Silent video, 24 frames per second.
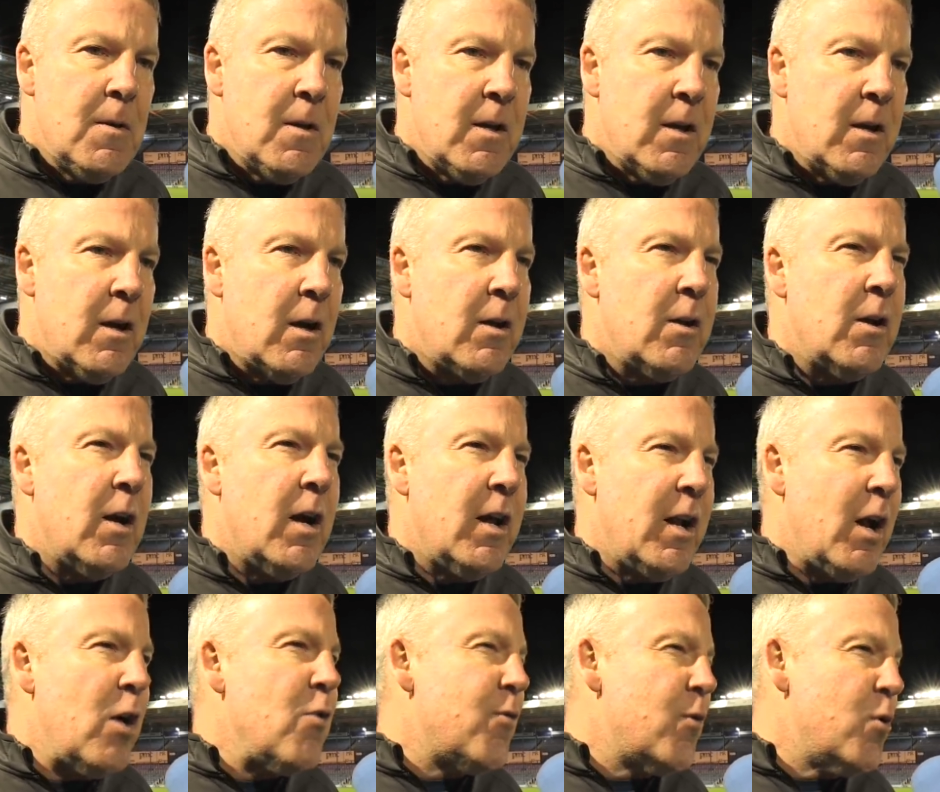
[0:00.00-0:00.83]

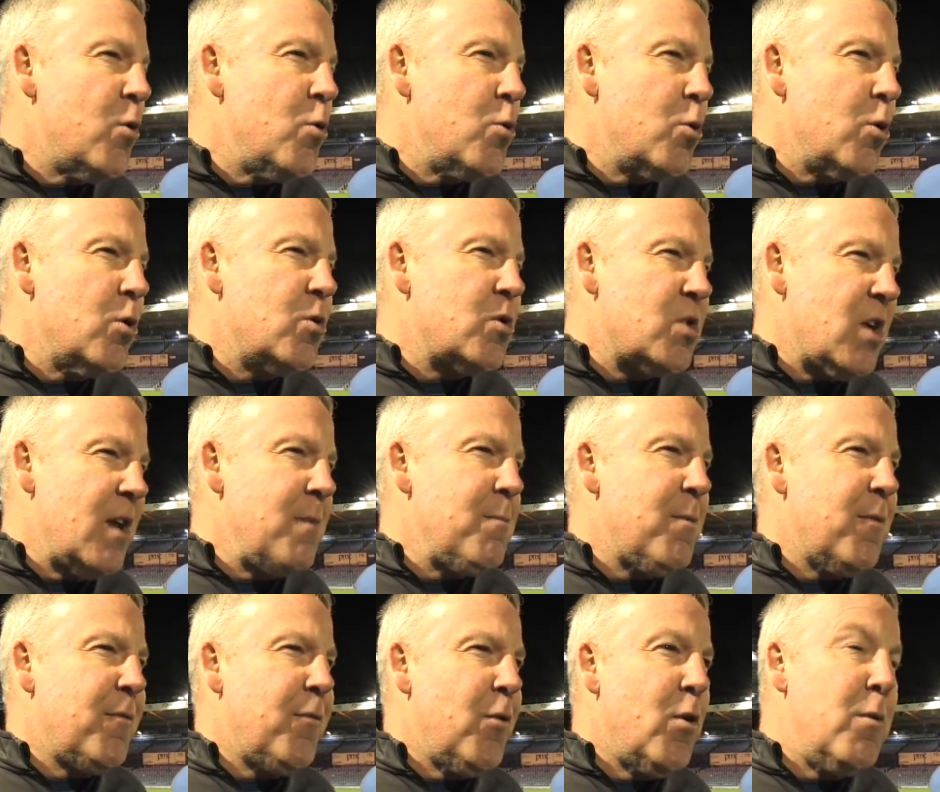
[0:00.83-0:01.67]
an overall good
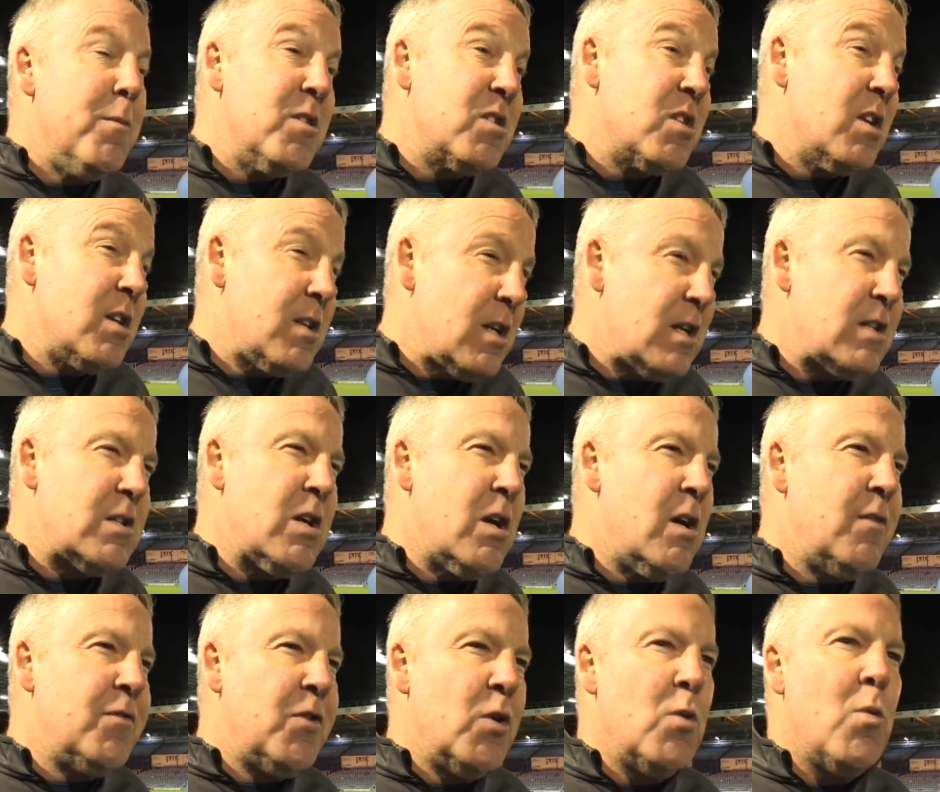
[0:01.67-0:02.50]
team performance that
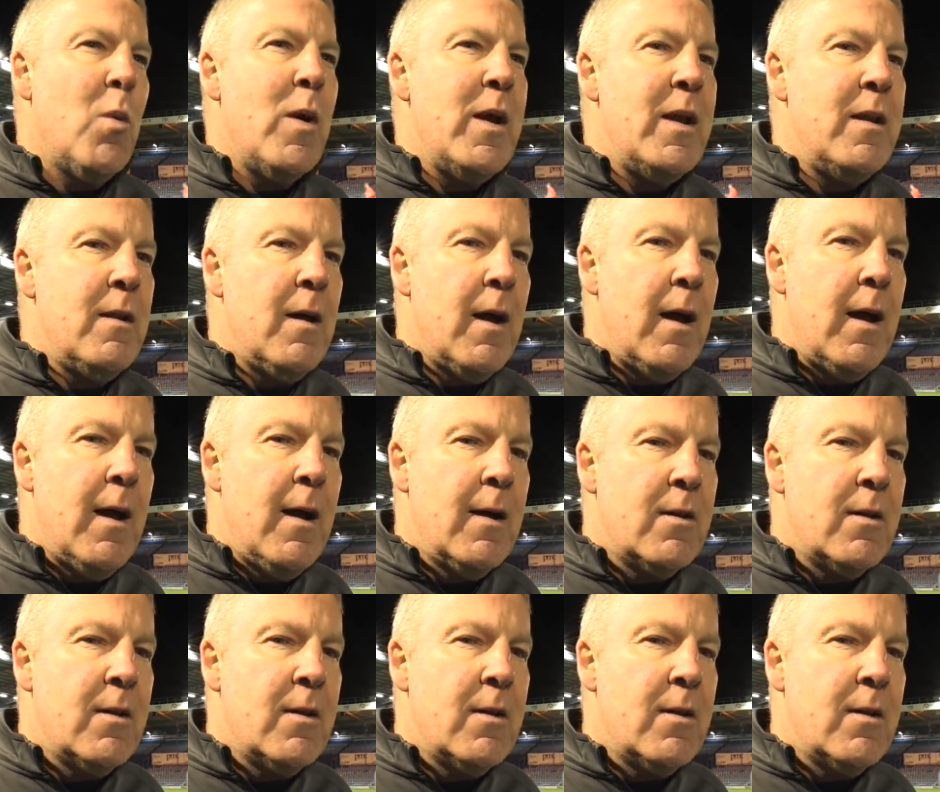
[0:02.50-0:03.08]
deserved the win.